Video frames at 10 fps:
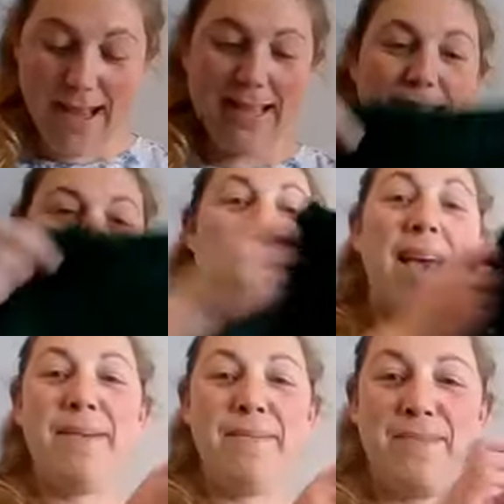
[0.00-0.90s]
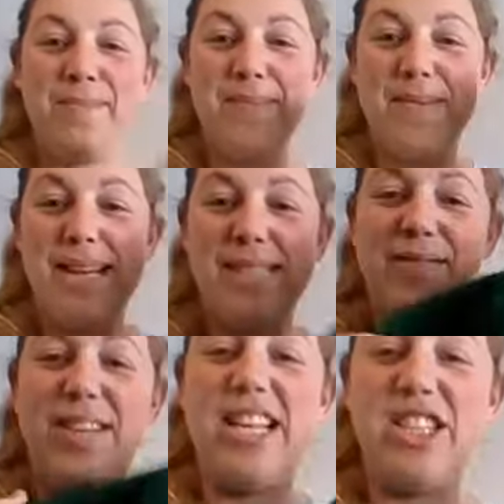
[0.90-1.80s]
So yeah, it's
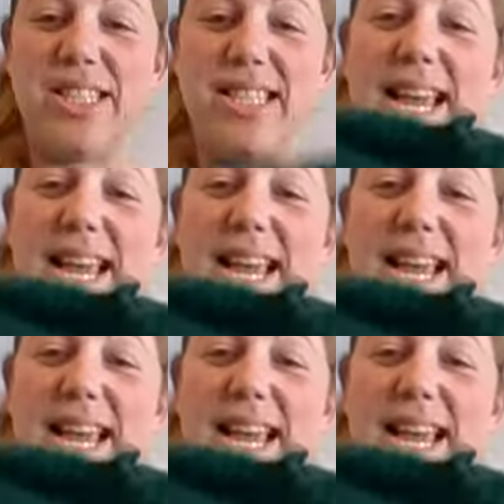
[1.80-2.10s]
finished.